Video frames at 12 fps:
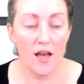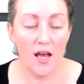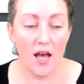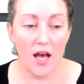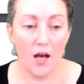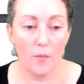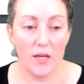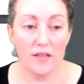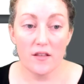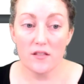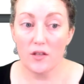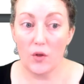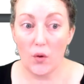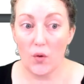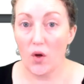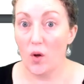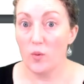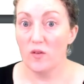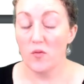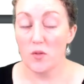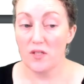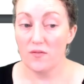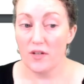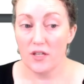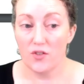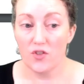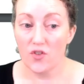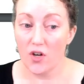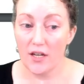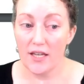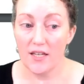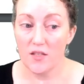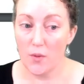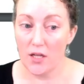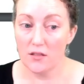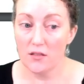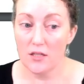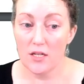And then there's another couple of ones for you to try as well.